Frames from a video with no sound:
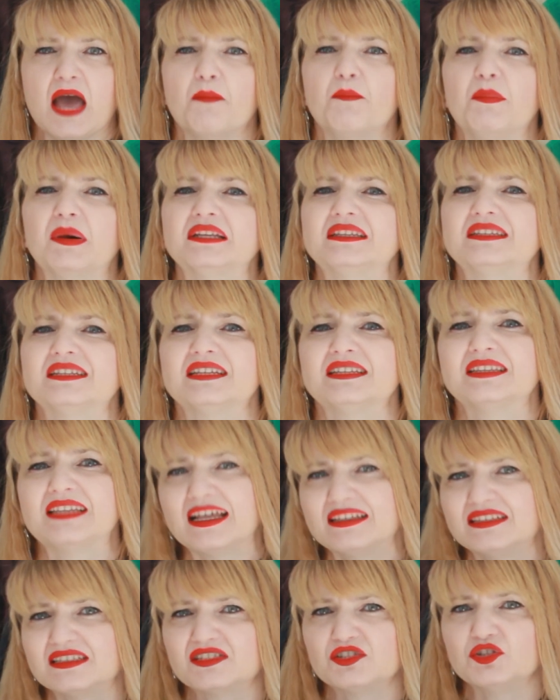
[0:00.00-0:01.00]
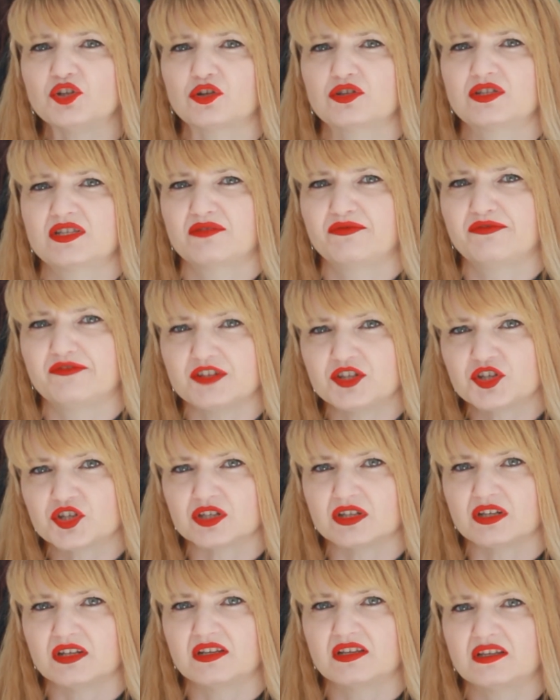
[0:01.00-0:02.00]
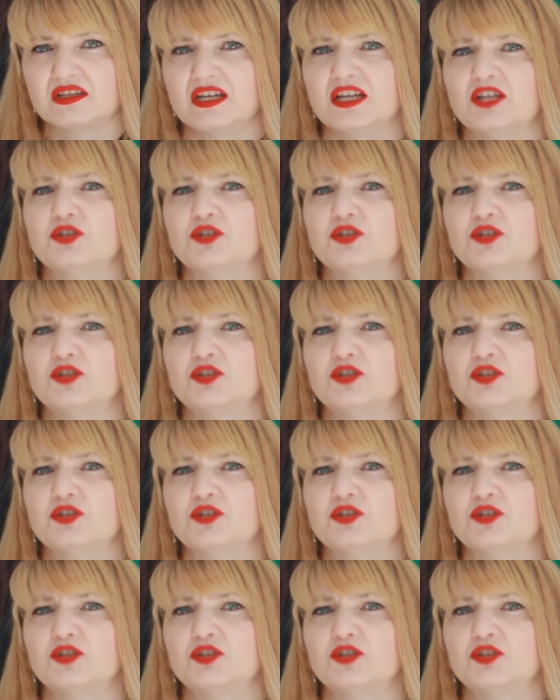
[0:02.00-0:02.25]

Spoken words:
But that is not sufficient